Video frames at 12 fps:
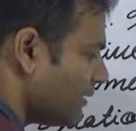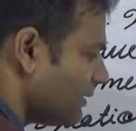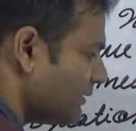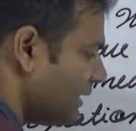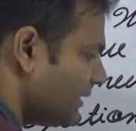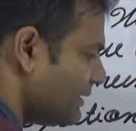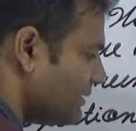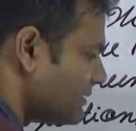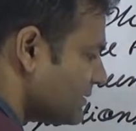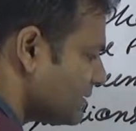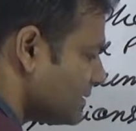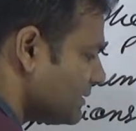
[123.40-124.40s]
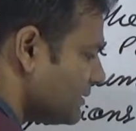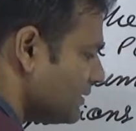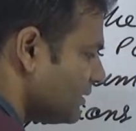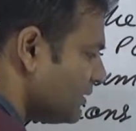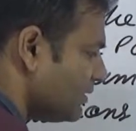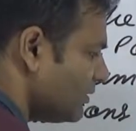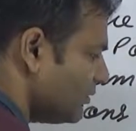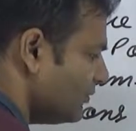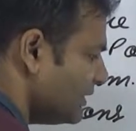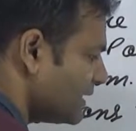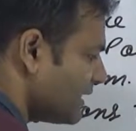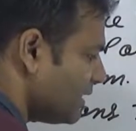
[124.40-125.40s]
that is
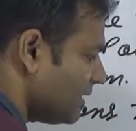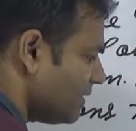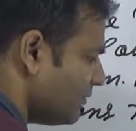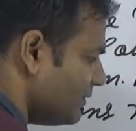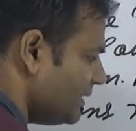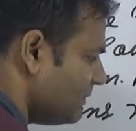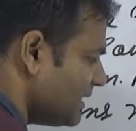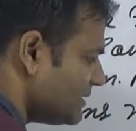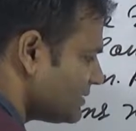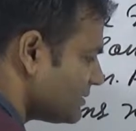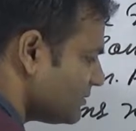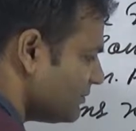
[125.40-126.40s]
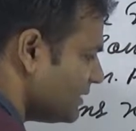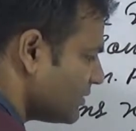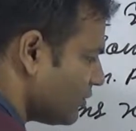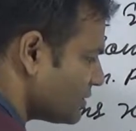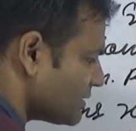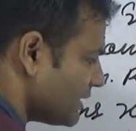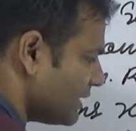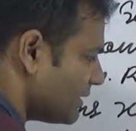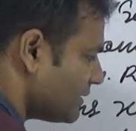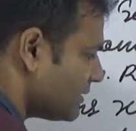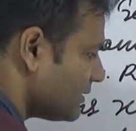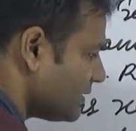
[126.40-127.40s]
V means V
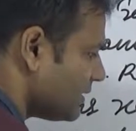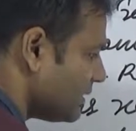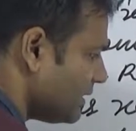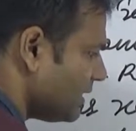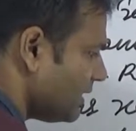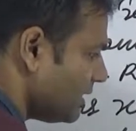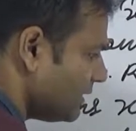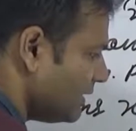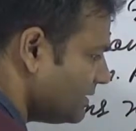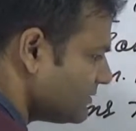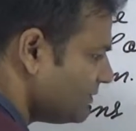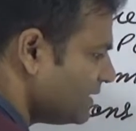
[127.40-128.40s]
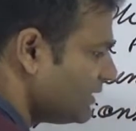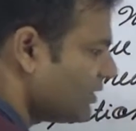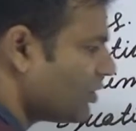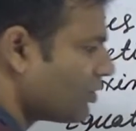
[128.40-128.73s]
constant, that is V